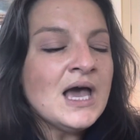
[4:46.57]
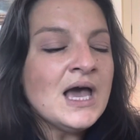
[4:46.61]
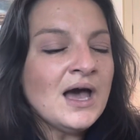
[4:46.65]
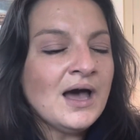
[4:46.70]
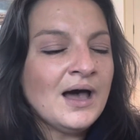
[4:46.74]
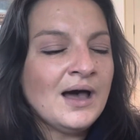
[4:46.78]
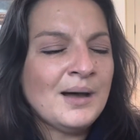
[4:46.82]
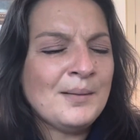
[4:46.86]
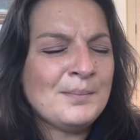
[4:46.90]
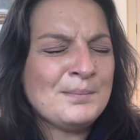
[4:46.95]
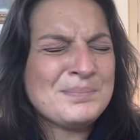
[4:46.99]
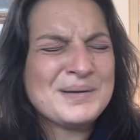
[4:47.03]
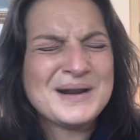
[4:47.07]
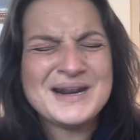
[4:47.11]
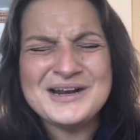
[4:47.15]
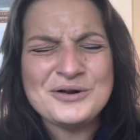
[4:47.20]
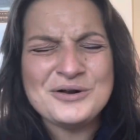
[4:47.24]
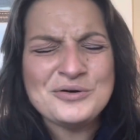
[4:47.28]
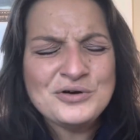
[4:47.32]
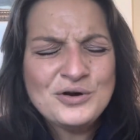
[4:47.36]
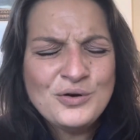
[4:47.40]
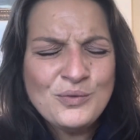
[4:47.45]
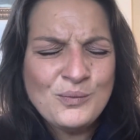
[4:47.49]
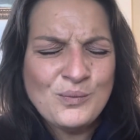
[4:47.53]
but I
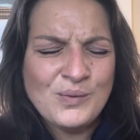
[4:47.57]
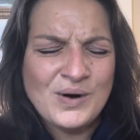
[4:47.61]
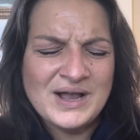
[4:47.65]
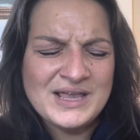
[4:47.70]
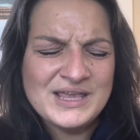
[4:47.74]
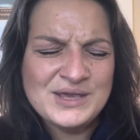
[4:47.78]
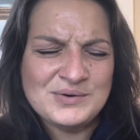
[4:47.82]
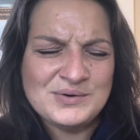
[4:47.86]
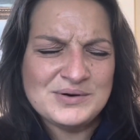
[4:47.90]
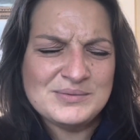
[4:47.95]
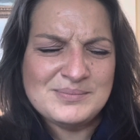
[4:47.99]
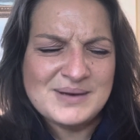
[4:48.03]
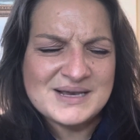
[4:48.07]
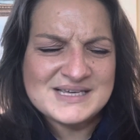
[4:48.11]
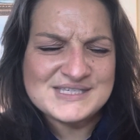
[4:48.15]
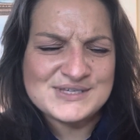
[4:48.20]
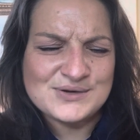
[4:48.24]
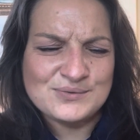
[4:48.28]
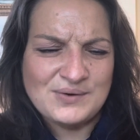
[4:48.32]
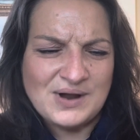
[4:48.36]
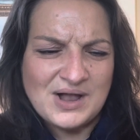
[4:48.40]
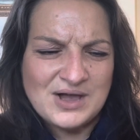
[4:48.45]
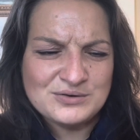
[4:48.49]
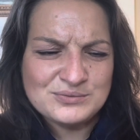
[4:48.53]
don't know why you would mess
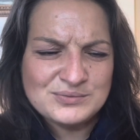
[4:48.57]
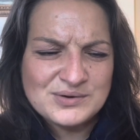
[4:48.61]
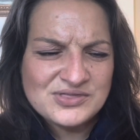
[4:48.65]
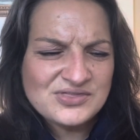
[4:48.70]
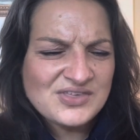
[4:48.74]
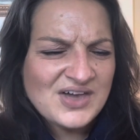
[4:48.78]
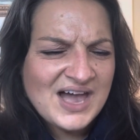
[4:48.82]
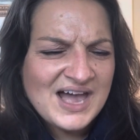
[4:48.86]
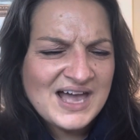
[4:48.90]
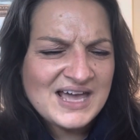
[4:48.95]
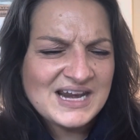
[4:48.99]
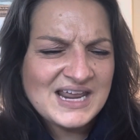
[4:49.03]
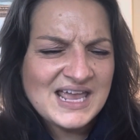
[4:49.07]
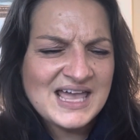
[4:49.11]
around with that.